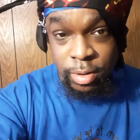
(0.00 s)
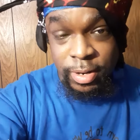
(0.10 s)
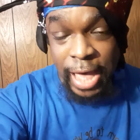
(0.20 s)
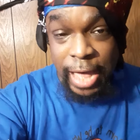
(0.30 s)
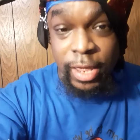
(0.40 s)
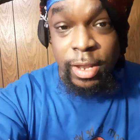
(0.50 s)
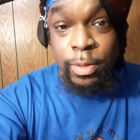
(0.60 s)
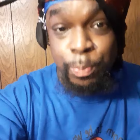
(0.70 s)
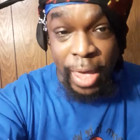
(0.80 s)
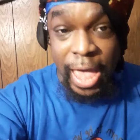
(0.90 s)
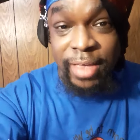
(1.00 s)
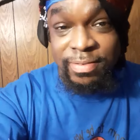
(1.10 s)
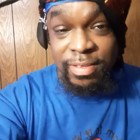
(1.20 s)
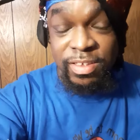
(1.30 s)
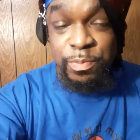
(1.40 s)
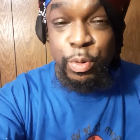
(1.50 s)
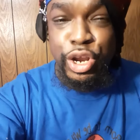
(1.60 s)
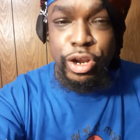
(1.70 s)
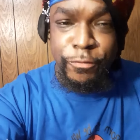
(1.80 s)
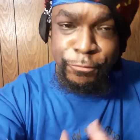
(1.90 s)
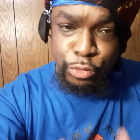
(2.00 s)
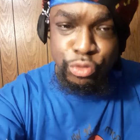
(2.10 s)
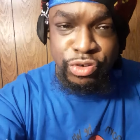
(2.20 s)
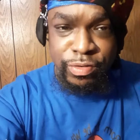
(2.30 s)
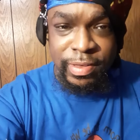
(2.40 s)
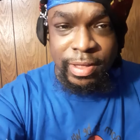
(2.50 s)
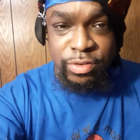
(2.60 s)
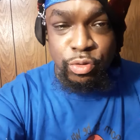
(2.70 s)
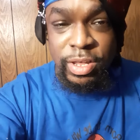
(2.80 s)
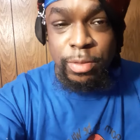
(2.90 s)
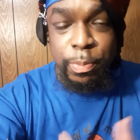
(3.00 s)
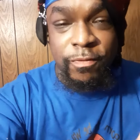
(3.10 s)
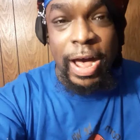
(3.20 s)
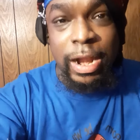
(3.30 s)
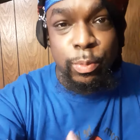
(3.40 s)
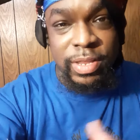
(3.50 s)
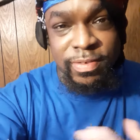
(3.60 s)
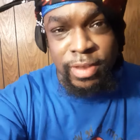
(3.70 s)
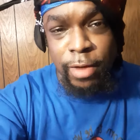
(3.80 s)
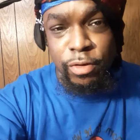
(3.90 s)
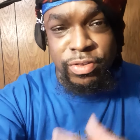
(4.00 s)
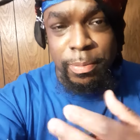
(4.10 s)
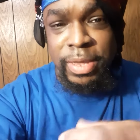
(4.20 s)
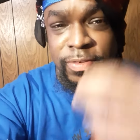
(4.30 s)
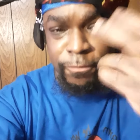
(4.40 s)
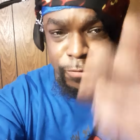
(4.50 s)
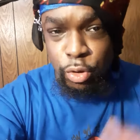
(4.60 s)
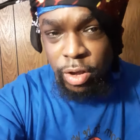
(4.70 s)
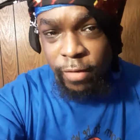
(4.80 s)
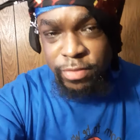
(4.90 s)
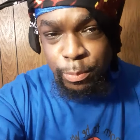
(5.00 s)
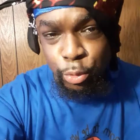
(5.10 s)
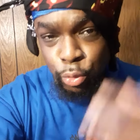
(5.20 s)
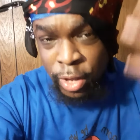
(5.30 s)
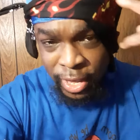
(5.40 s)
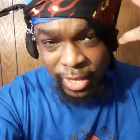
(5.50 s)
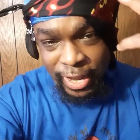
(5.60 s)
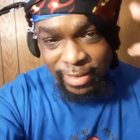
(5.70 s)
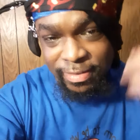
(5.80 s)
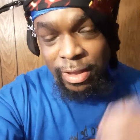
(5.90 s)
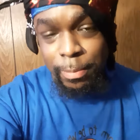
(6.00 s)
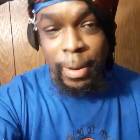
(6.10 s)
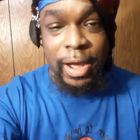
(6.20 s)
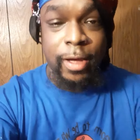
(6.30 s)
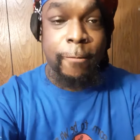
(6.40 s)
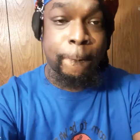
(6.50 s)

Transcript: not in the past tense, but in a future tense. You need to provide her with scenarios that makes her feel comfortable in that state of mind.